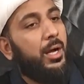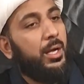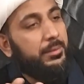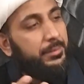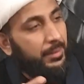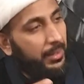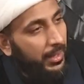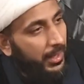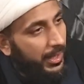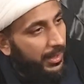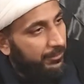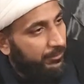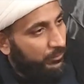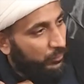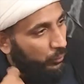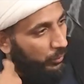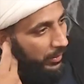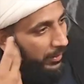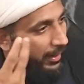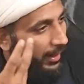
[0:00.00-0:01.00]
A
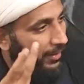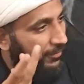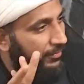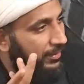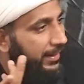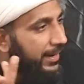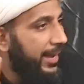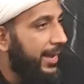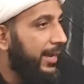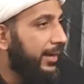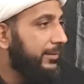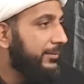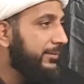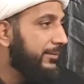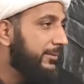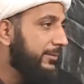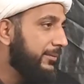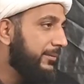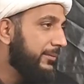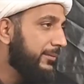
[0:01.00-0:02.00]
time where I
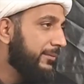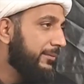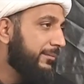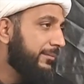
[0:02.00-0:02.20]
relax.